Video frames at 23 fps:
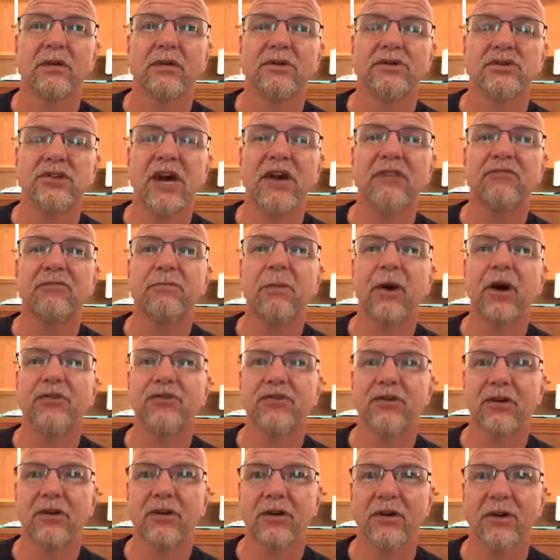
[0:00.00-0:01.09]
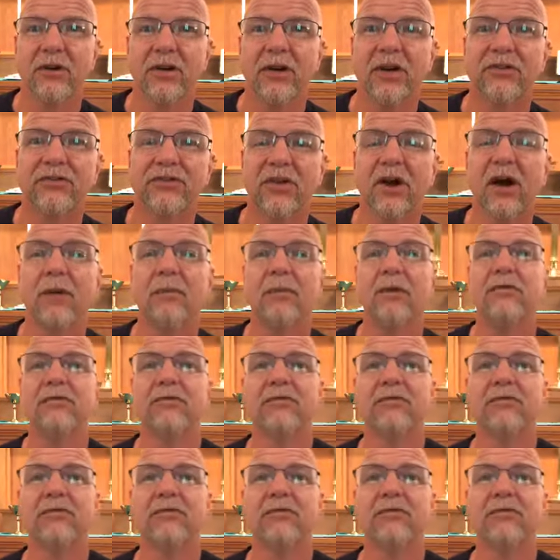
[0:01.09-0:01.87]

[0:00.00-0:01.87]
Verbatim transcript: Jeff Musser is coming